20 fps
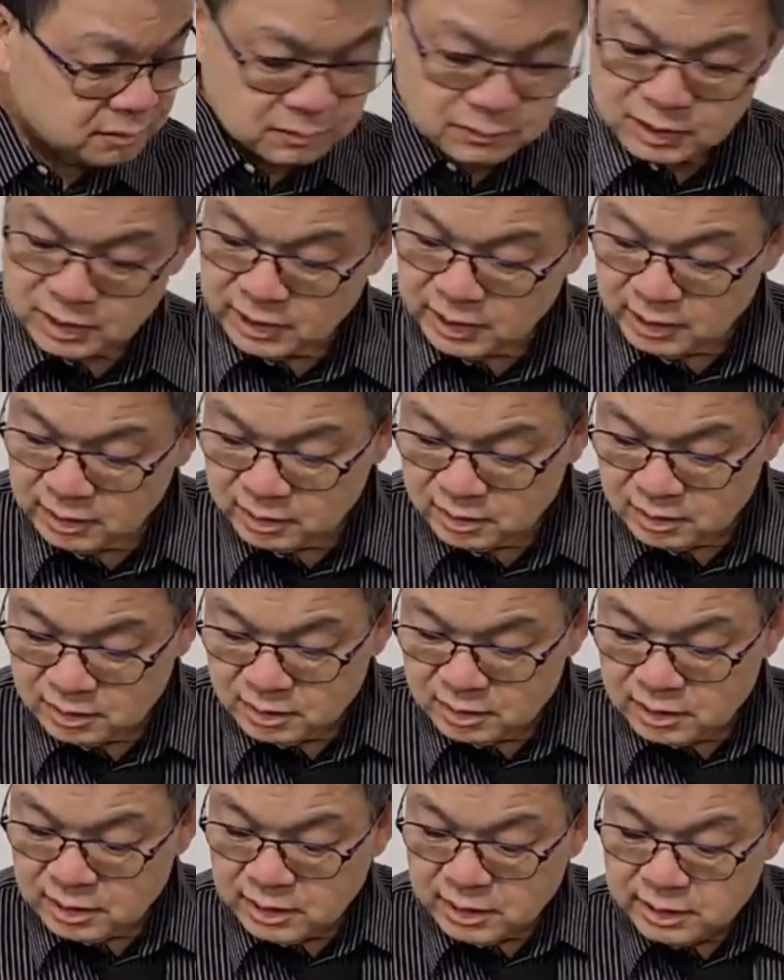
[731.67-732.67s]
Okay,
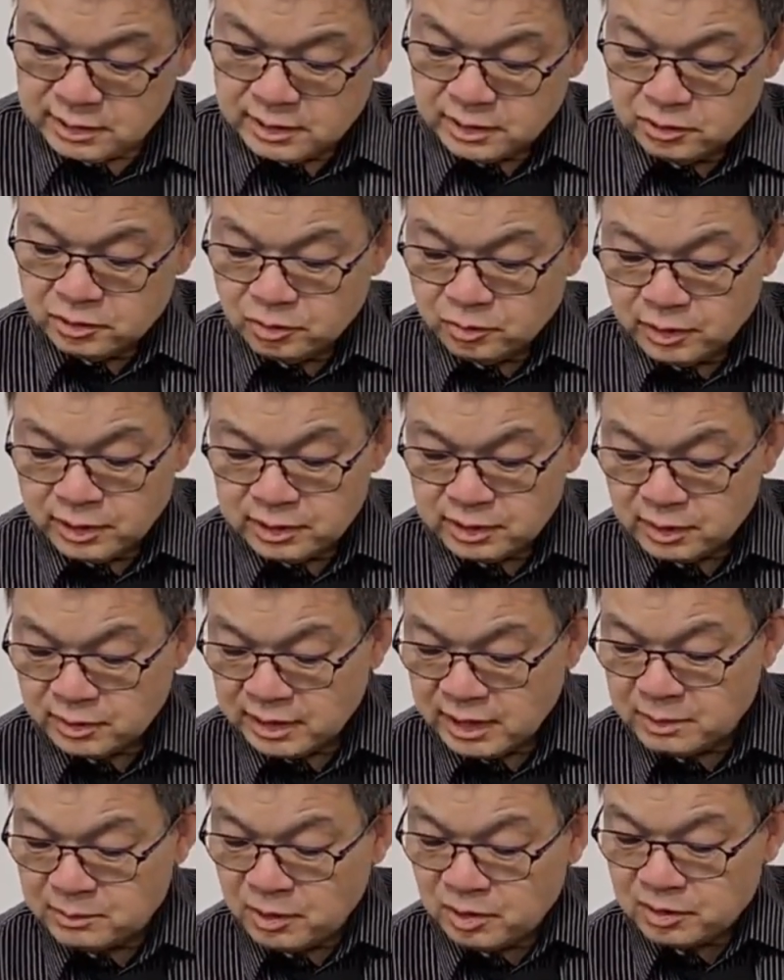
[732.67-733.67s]
another one that
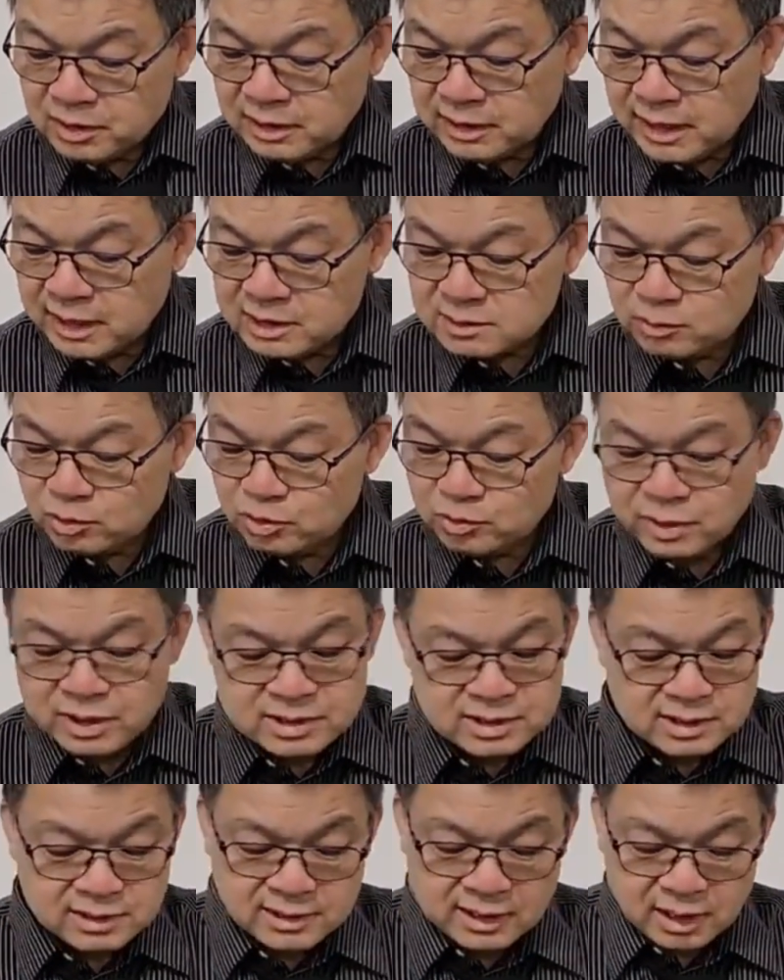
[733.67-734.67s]
came out in the last more
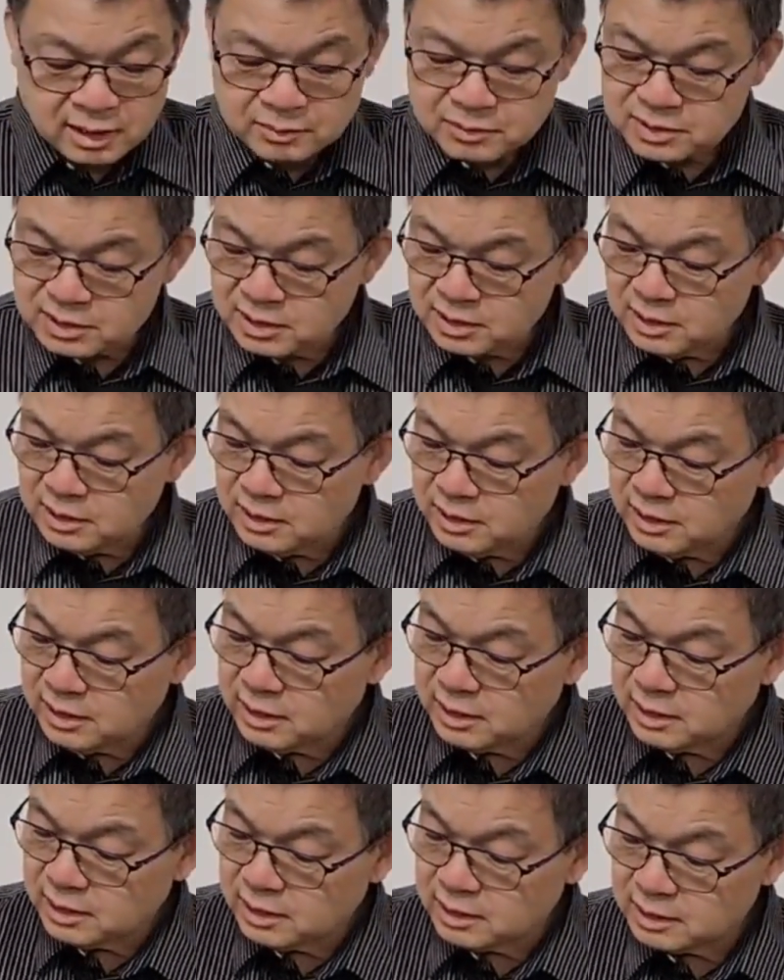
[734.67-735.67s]
recent times
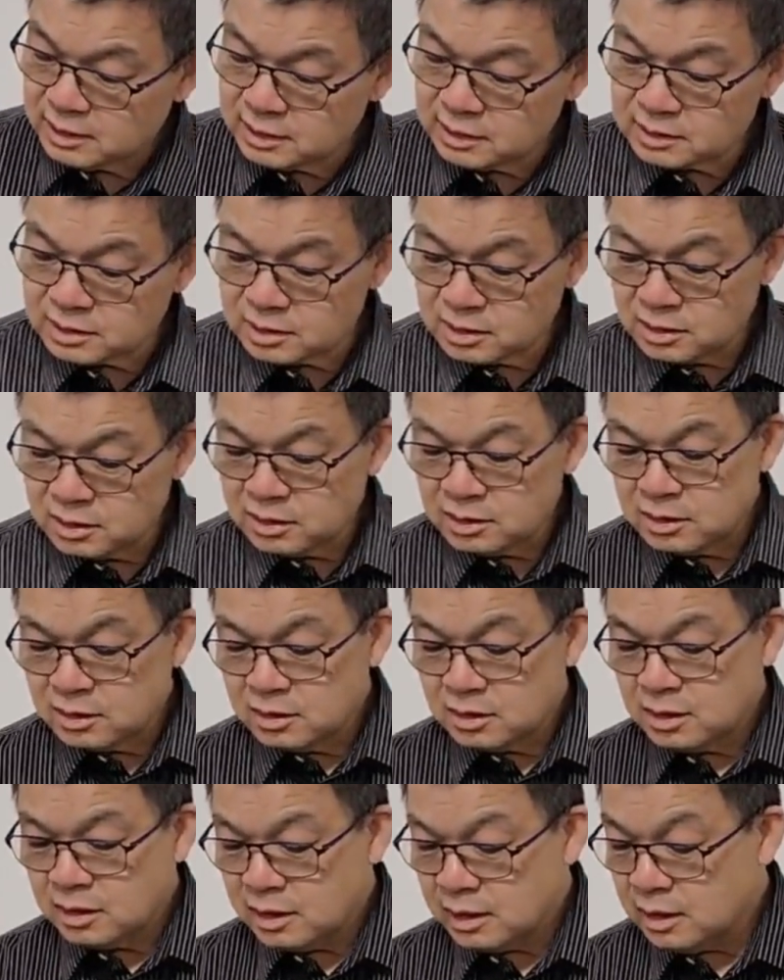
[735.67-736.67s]
is,
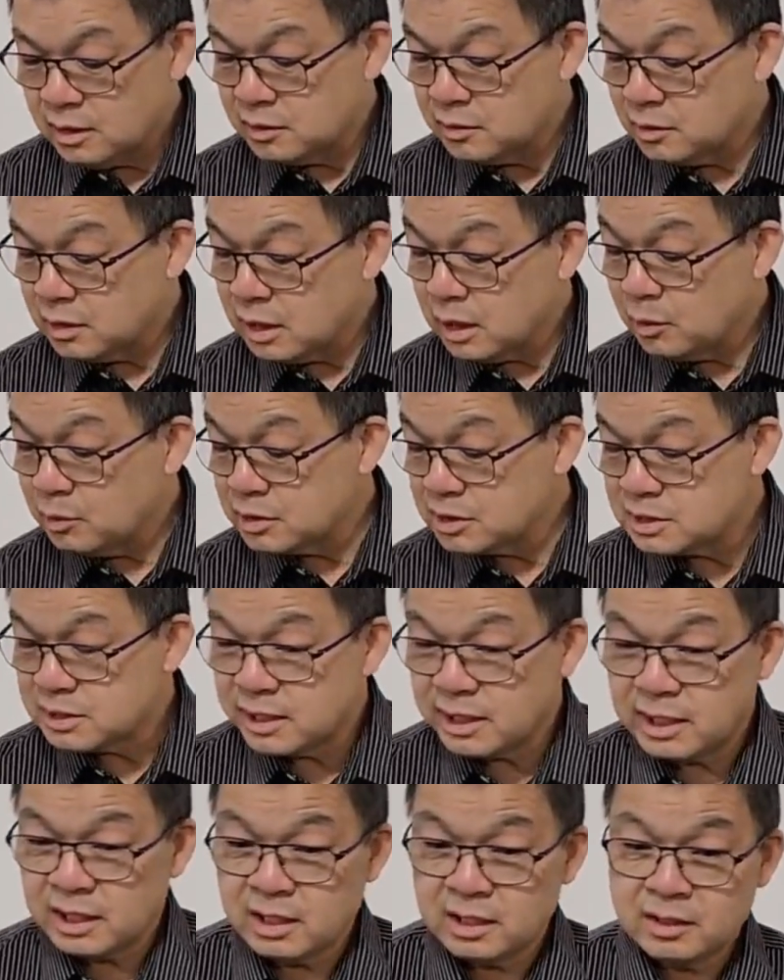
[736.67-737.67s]
I would
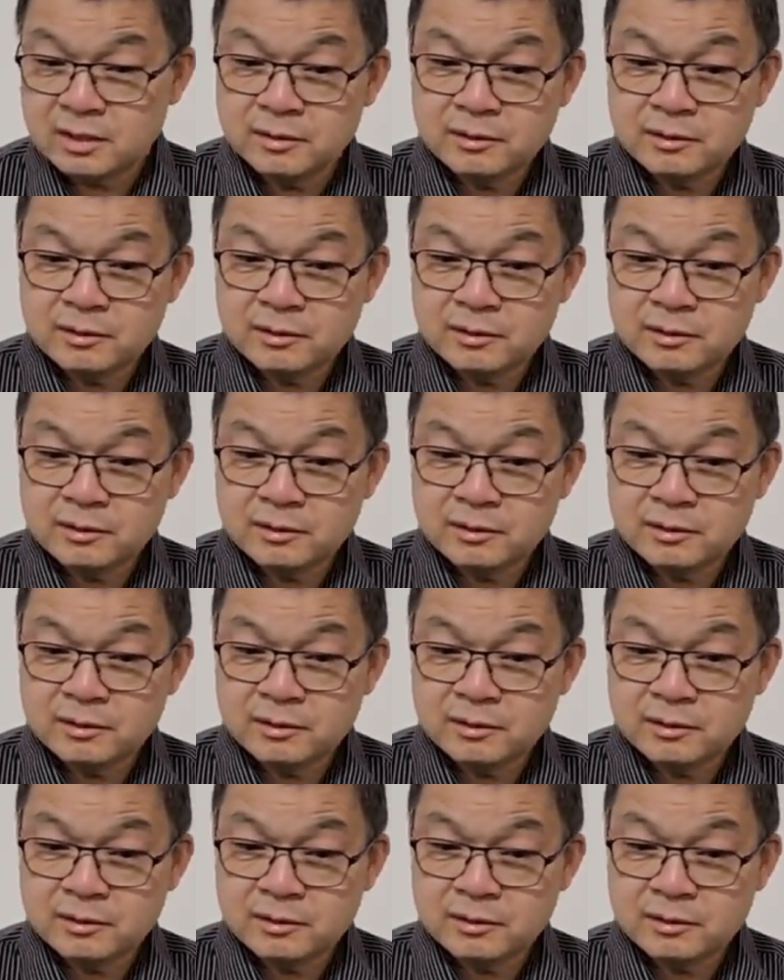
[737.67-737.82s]
say,